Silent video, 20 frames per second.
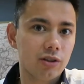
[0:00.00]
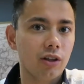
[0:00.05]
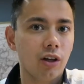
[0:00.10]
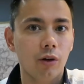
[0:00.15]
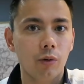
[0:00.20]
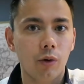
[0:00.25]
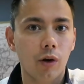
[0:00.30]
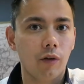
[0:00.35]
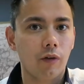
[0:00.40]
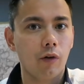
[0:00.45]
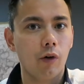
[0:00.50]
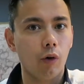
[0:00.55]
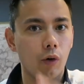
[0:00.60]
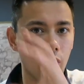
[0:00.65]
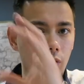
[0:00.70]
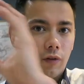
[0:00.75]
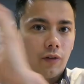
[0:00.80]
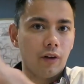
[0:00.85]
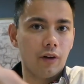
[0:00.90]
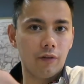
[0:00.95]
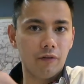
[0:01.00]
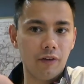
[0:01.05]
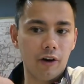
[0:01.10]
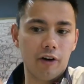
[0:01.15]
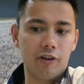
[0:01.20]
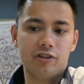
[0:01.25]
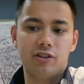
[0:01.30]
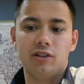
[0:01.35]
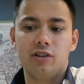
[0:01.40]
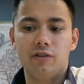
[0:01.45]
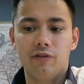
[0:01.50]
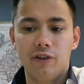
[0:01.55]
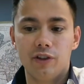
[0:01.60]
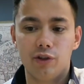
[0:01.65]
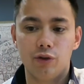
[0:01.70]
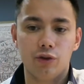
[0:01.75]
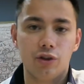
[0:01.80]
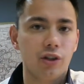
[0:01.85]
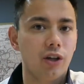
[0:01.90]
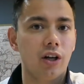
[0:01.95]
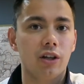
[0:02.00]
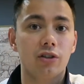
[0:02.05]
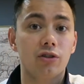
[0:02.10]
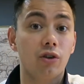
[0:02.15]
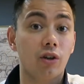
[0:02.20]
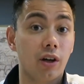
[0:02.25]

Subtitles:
So I've got all of the various individual charts